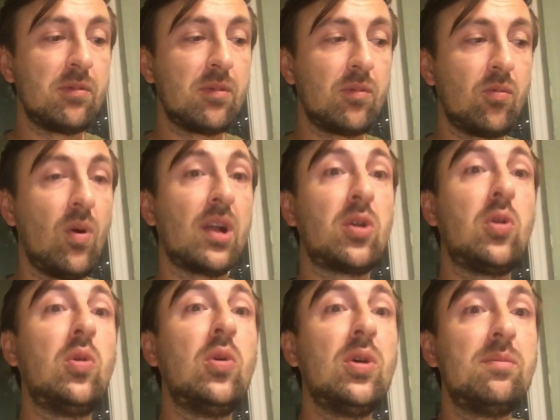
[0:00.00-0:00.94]
what
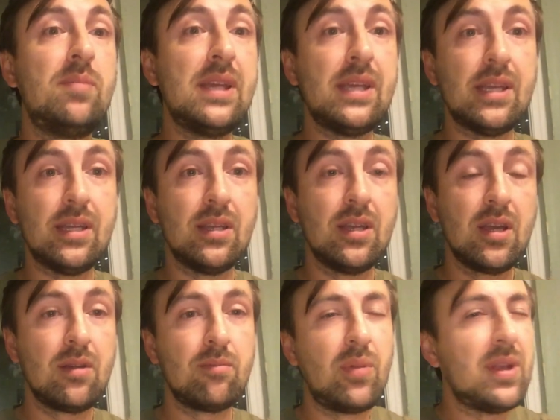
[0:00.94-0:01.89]
could be,
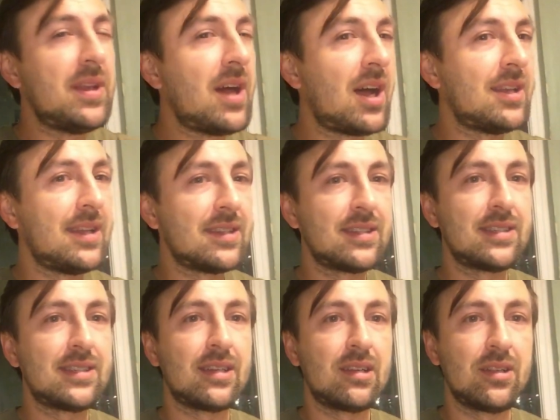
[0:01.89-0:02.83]
but not
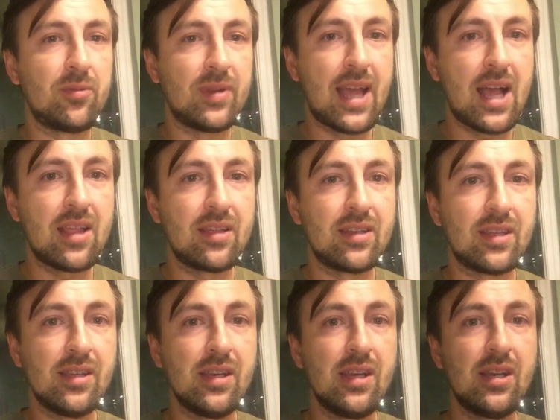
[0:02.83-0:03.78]
necessarily
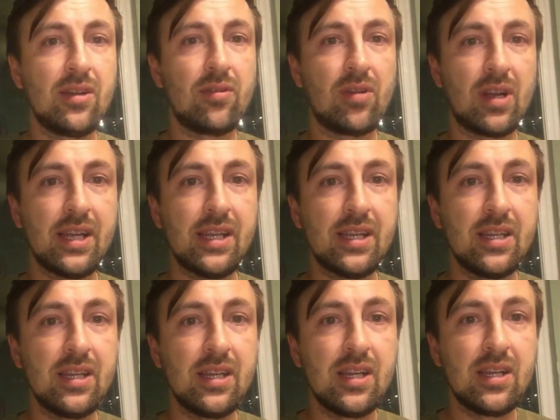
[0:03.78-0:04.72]
reality, right?
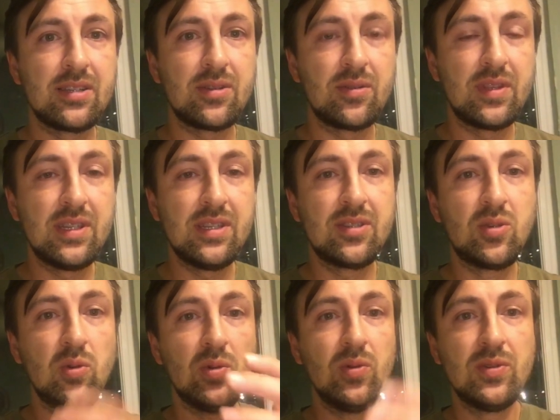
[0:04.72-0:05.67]
So these
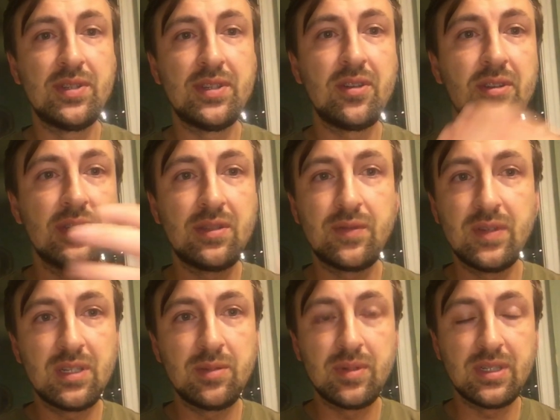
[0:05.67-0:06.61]
ghouls and all these
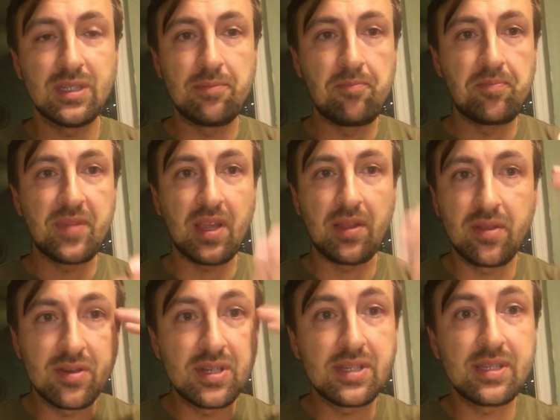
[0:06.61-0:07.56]
figments,
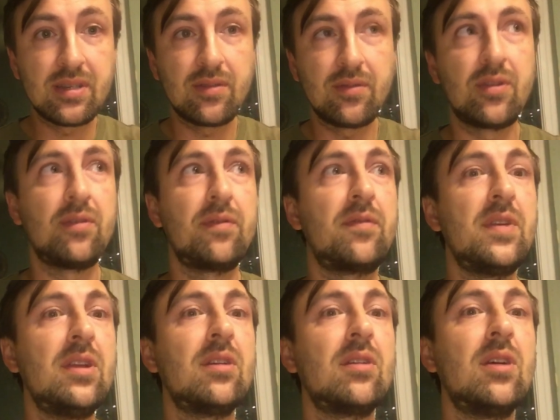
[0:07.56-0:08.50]
they're
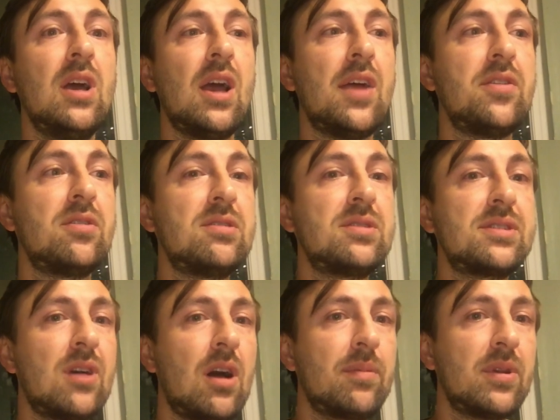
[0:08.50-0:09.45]
fear, and they're
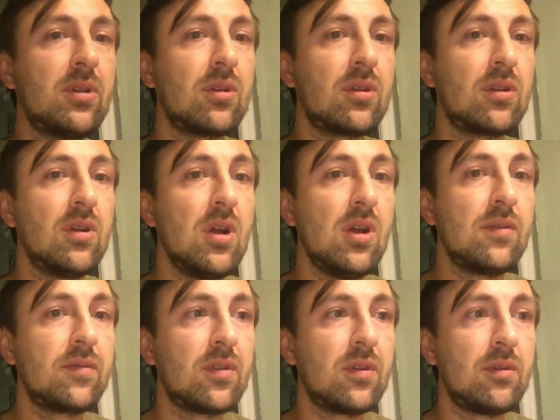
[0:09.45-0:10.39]
stopping her
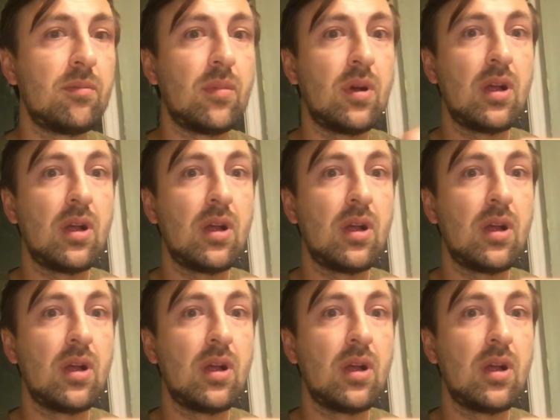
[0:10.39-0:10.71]
from